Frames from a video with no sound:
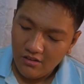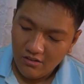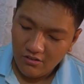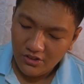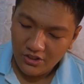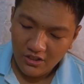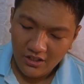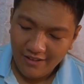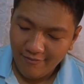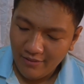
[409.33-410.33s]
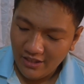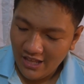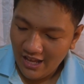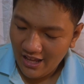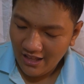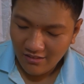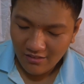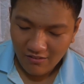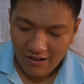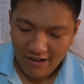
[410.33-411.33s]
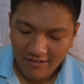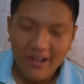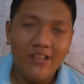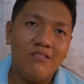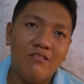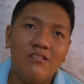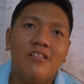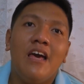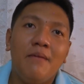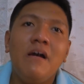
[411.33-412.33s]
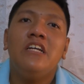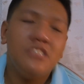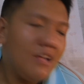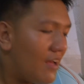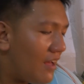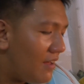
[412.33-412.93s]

So she gave me that, so arigatou gozaimashita